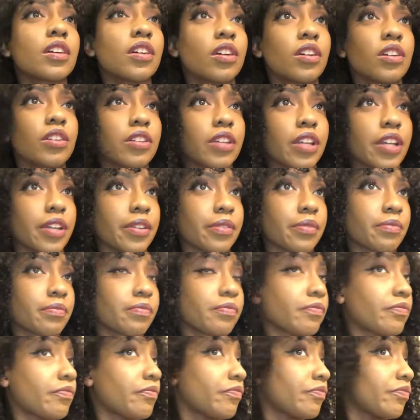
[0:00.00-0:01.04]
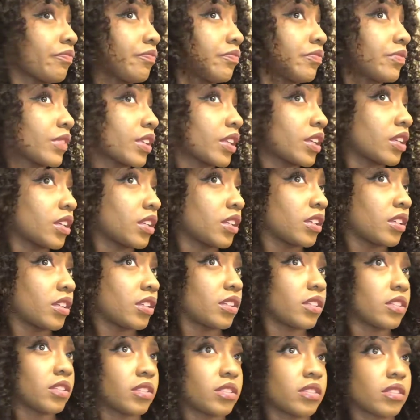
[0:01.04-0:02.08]
Okay.
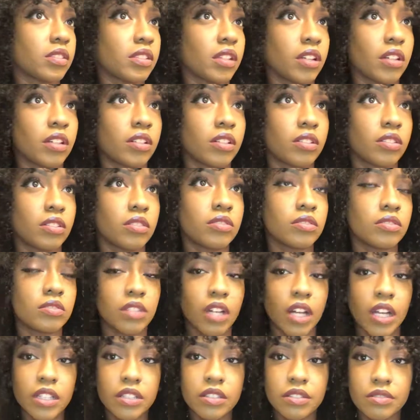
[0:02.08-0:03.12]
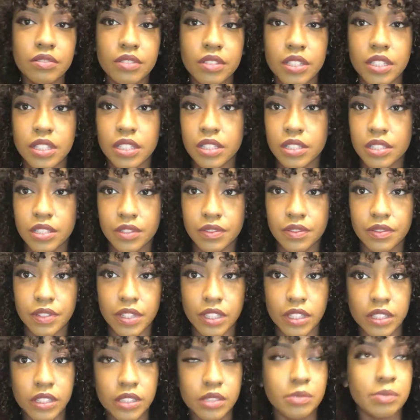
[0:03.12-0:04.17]
So I do see a
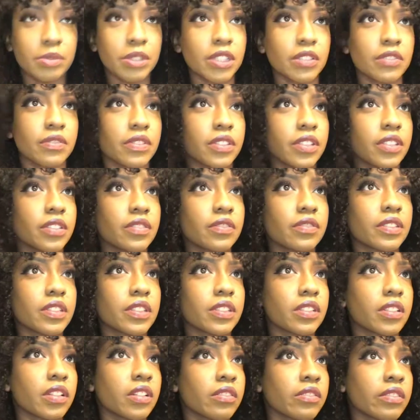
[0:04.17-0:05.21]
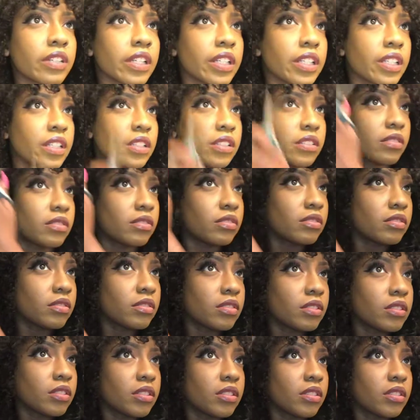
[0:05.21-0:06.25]
little bit of a difference already.
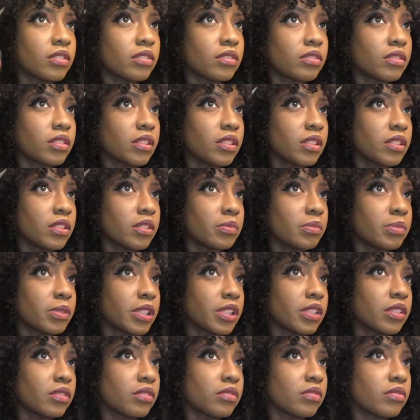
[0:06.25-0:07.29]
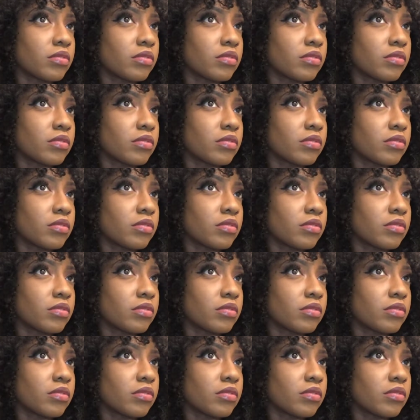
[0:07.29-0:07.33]
A little bit.